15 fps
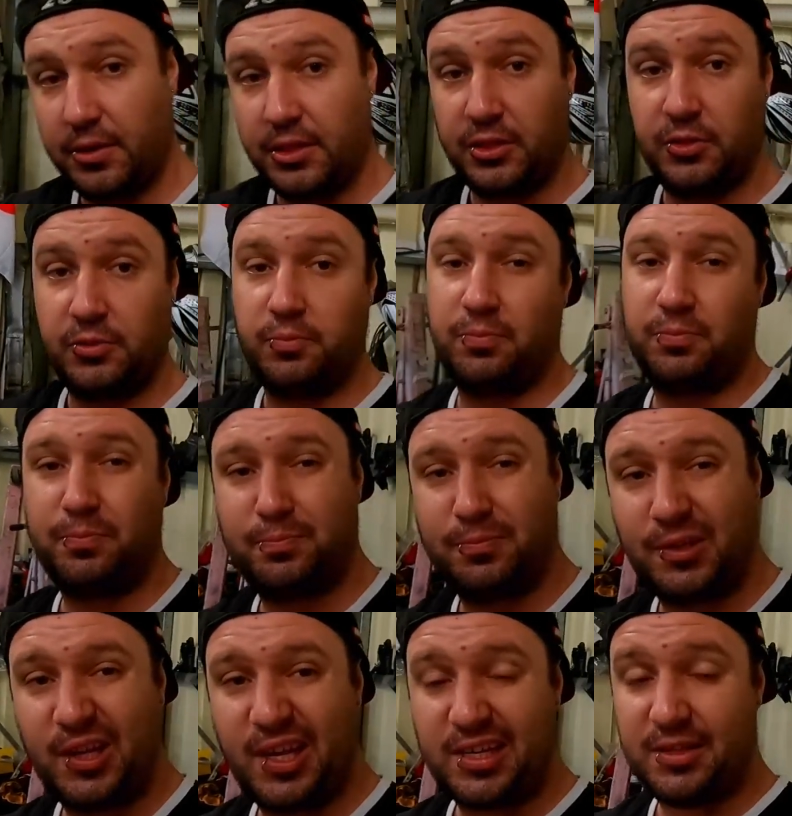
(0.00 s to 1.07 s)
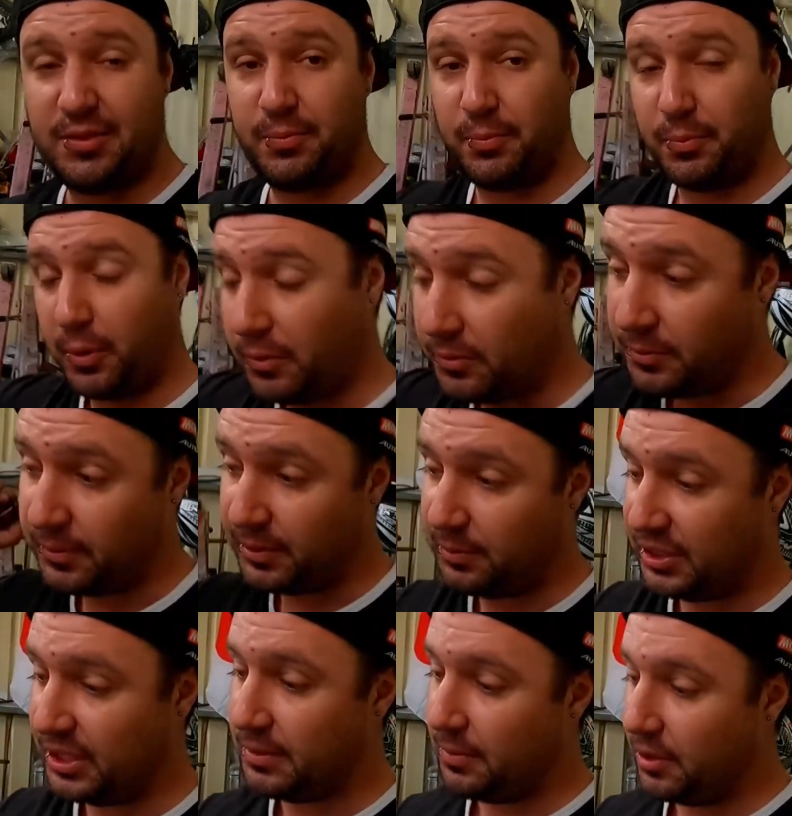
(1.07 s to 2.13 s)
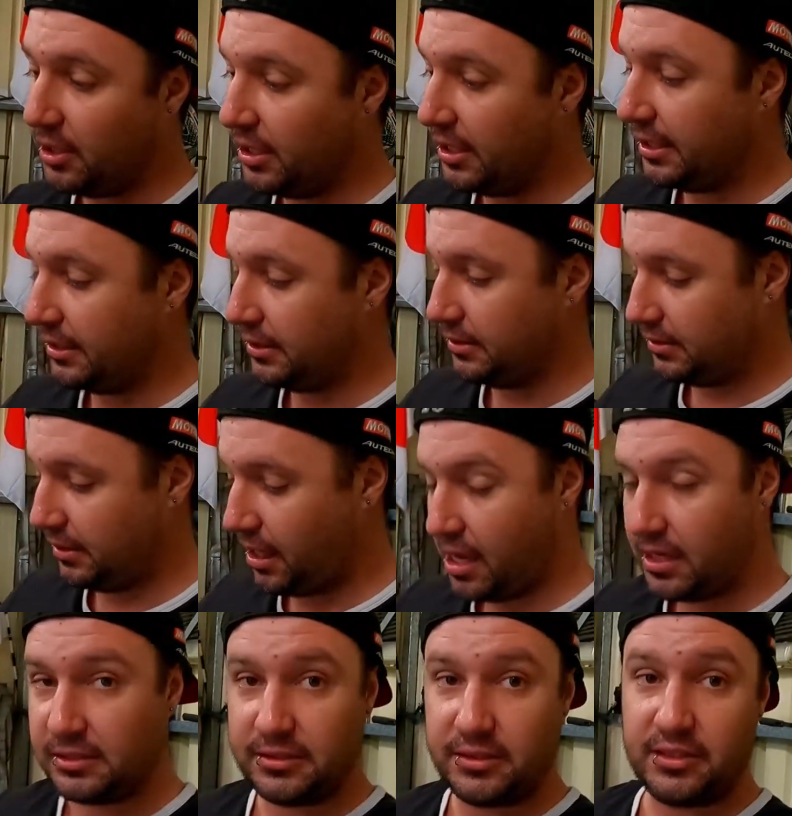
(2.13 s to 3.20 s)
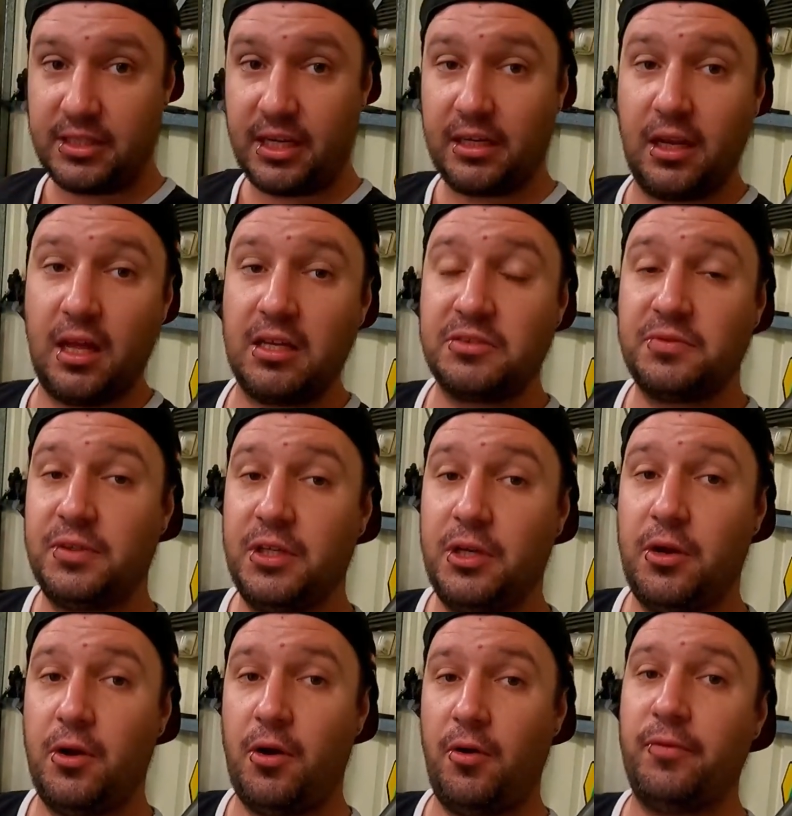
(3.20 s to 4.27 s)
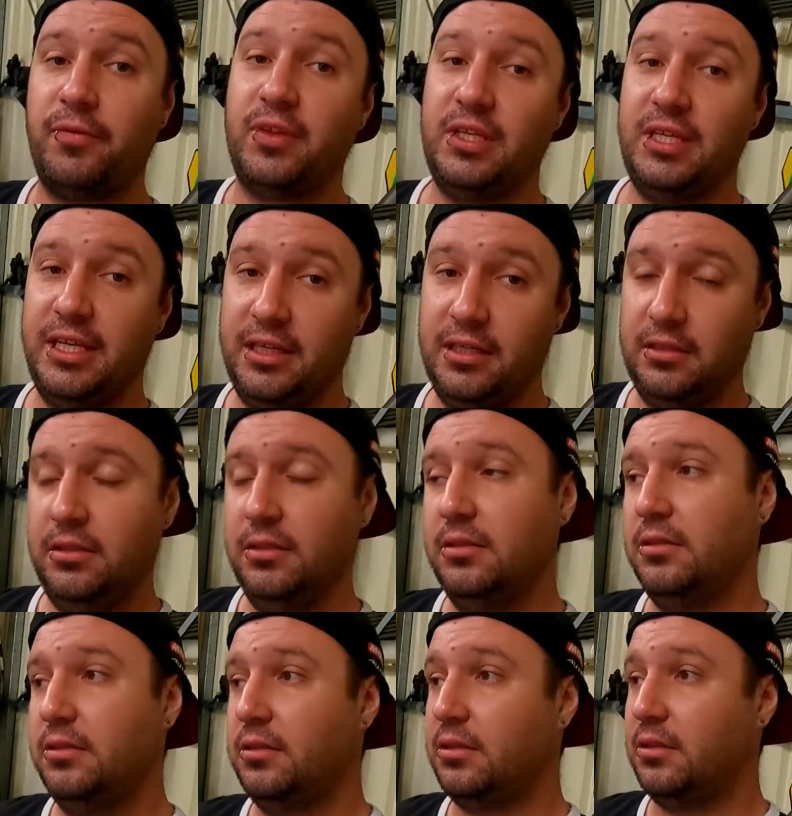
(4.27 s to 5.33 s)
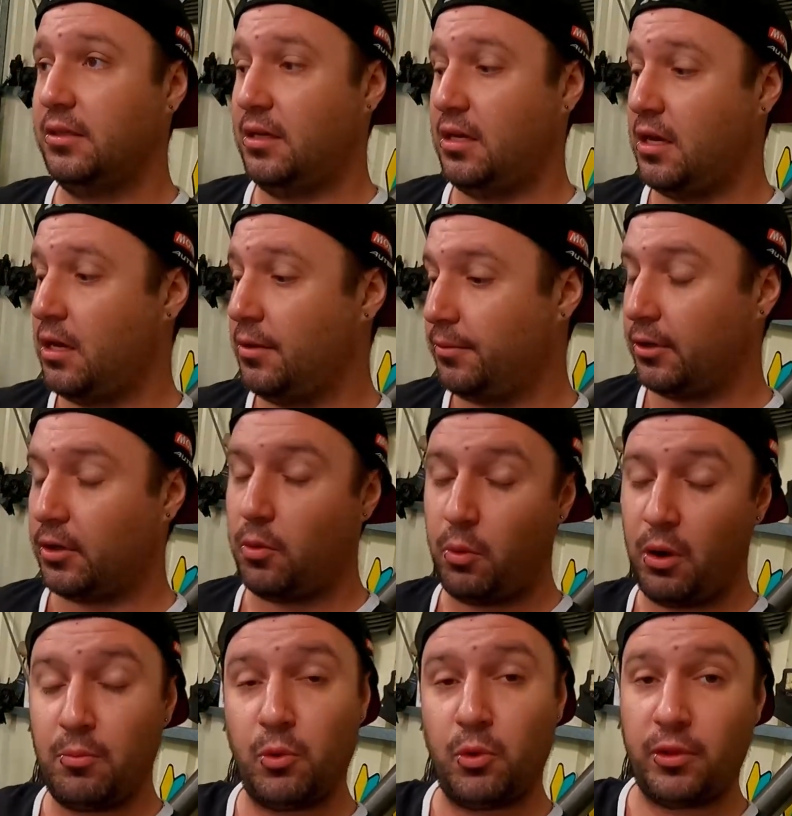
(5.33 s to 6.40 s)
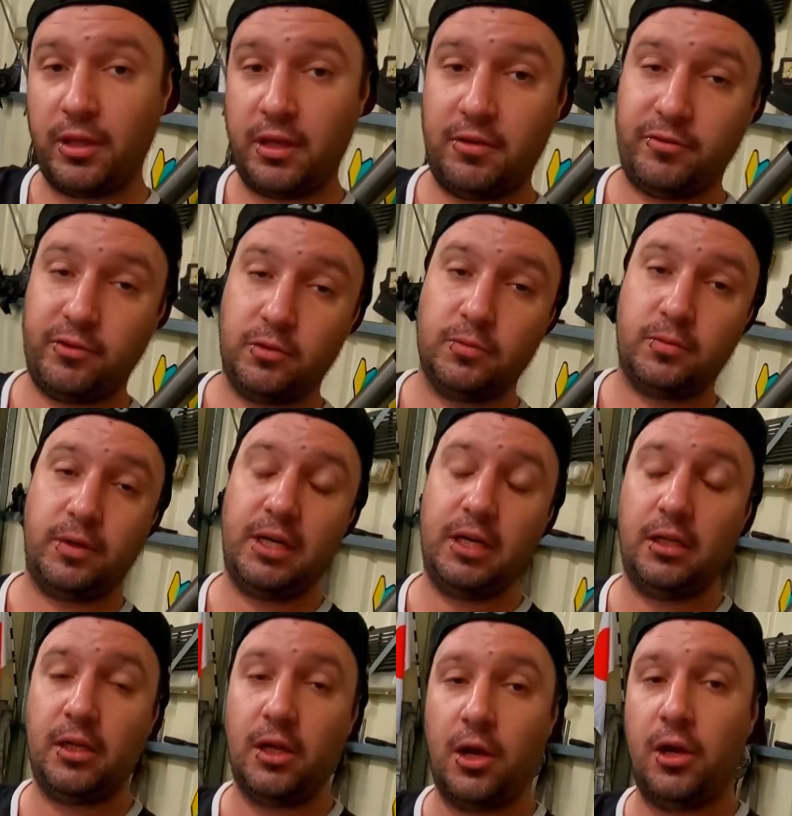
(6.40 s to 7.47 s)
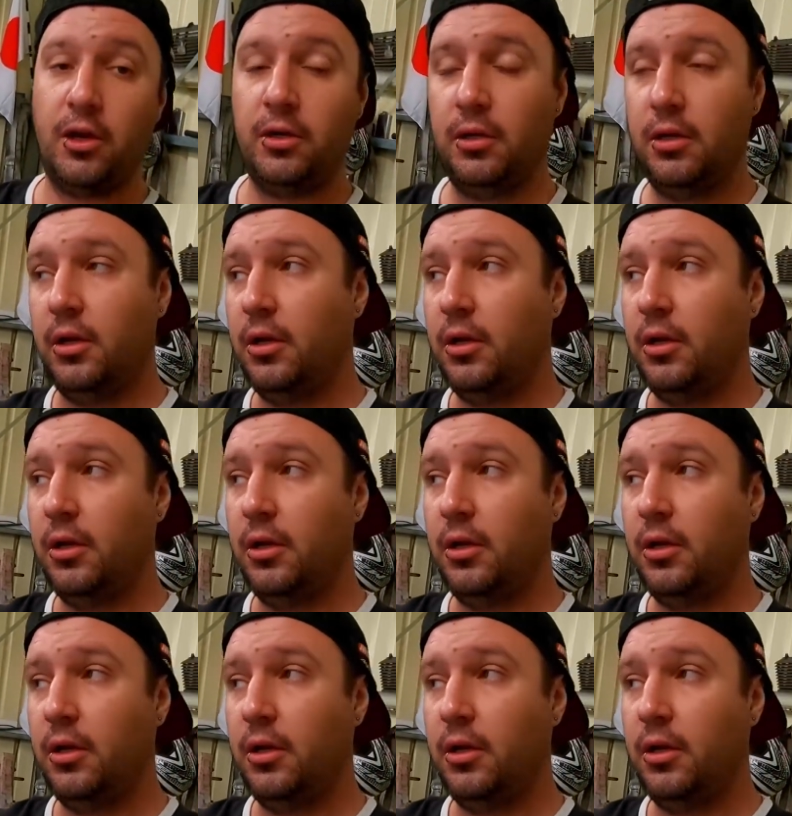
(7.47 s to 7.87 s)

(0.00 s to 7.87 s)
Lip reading: this is gonna probably be my last to second last video of the year. I got one more there filmed, ready to go.